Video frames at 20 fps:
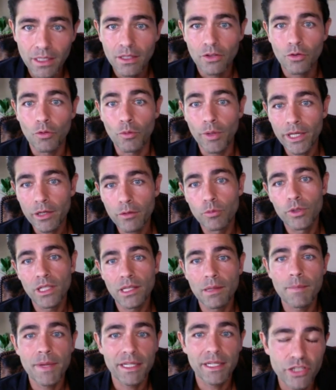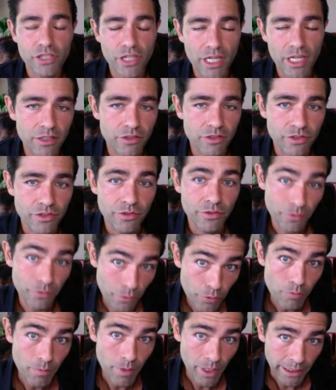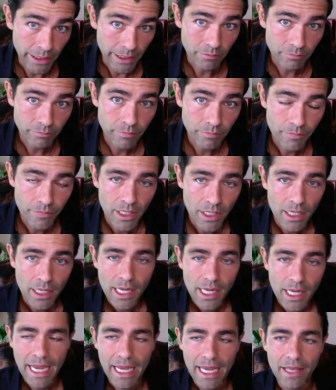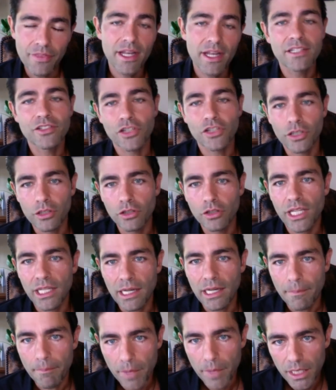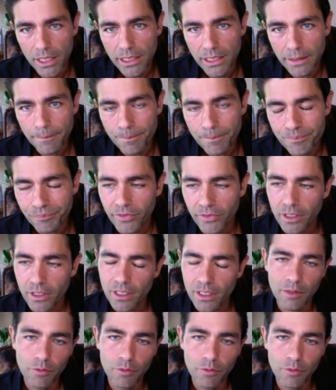the way to really make change is through money. And then I started looking at money. I